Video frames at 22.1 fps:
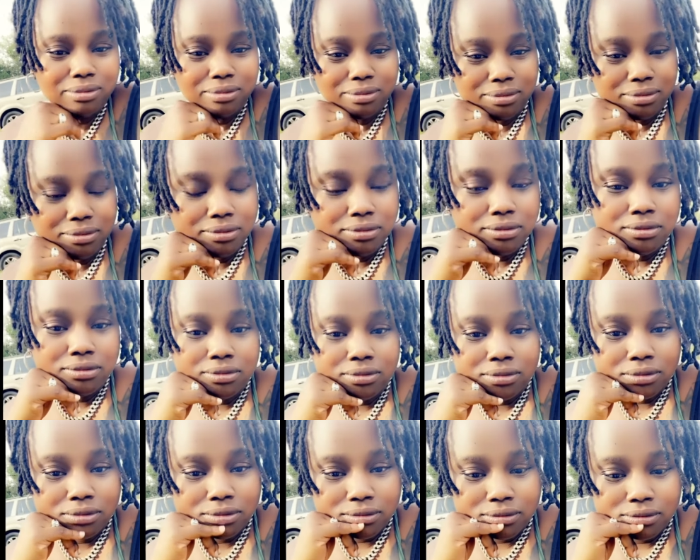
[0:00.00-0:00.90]

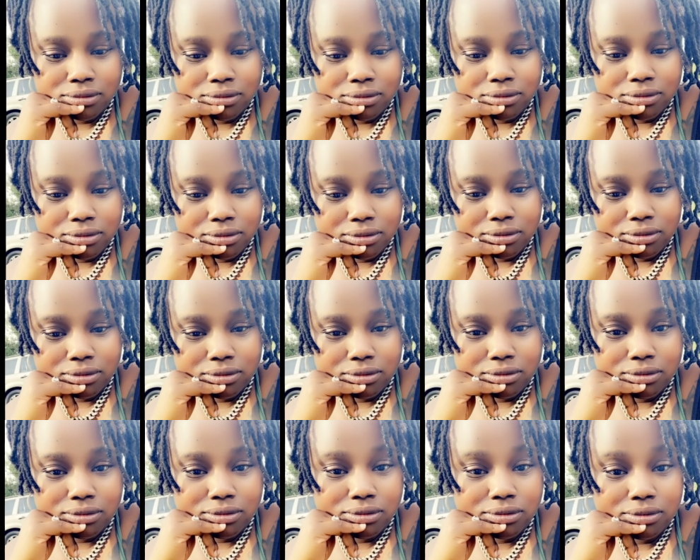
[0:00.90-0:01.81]

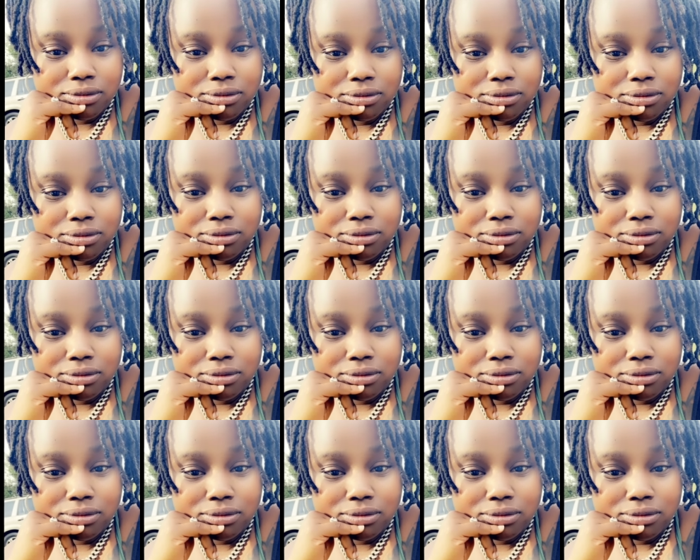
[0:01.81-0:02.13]
No one is speaking in this clip.